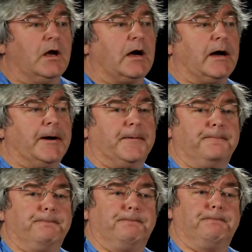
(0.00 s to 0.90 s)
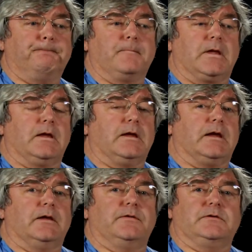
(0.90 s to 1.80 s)
And
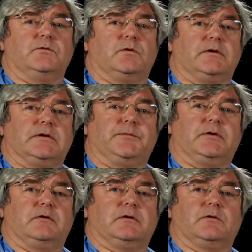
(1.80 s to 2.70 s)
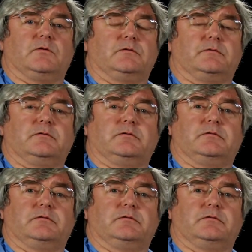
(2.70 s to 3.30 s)
then you wind up hearing, well,